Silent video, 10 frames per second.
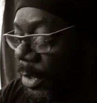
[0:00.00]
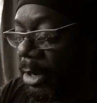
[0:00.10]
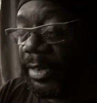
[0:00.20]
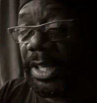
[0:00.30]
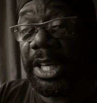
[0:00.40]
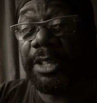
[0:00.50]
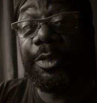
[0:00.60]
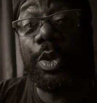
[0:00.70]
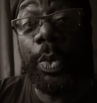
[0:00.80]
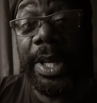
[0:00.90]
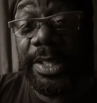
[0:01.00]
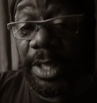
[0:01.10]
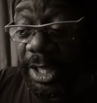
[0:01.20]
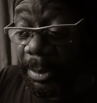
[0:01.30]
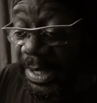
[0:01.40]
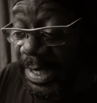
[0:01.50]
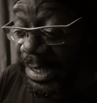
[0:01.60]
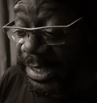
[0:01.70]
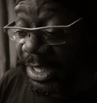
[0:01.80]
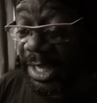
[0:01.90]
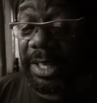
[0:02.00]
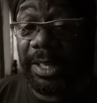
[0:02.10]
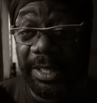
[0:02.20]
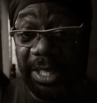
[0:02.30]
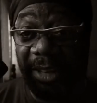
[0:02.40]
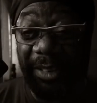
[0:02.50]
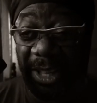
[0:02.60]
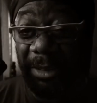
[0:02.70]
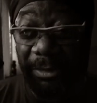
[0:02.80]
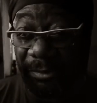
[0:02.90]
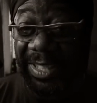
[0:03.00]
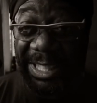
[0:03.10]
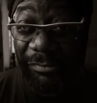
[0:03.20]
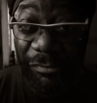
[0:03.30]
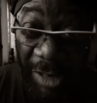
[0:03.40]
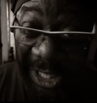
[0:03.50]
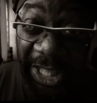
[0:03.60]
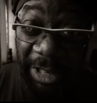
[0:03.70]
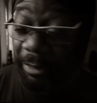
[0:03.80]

over the next few weeks, I'm going to be testing it, giving it, really running